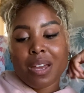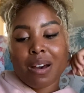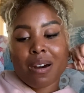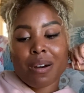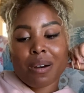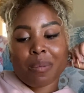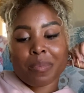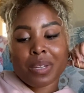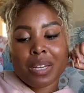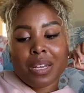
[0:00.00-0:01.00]

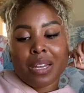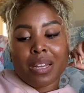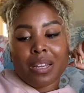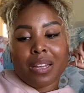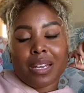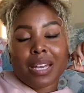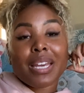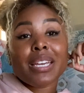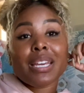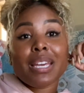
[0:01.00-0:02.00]
um,
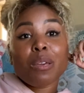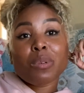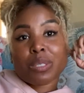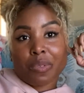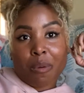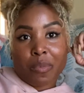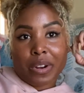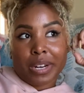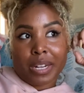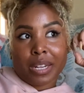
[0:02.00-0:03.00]
he he was from
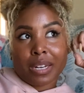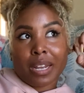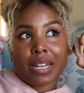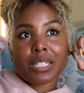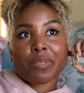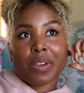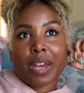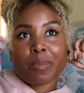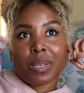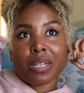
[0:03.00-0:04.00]
Meridian and his
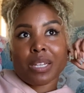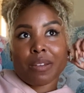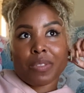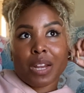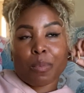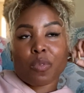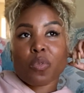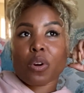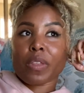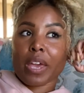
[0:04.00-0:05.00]
family lived there
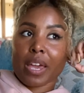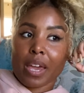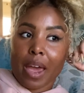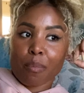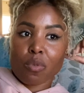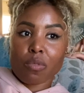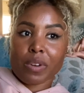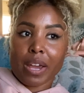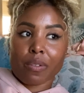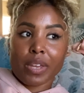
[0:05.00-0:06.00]
before they had moved
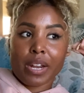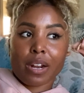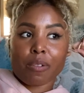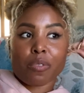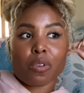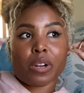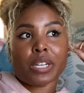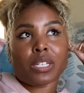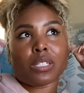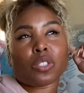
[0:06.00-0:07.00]
down there for
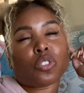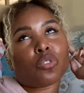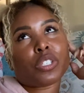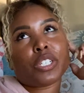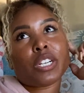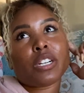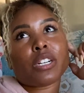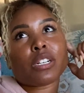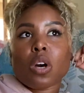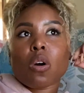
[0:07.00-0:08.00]
his junior
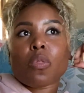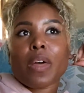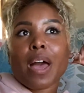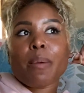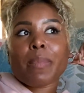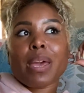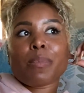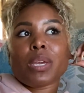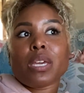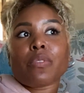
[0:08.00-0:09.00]
year. So that made
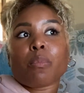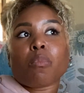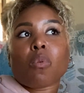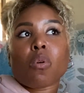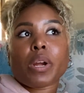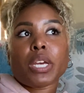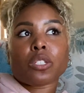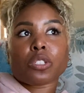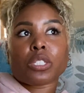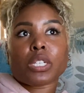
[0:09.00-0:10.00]
me even more
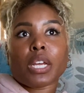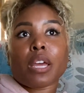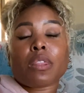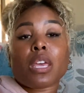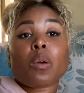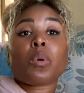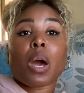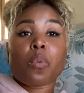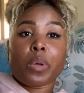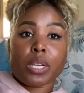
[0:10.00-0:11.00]
interested. And then when
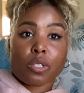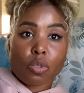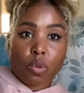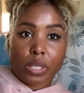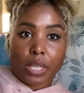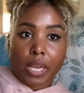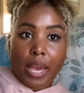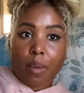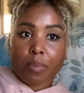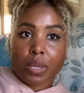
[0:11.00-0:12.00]
I went and toured the
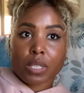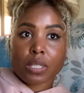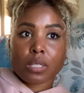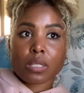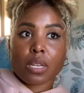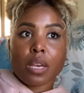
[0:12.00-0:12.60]
campus,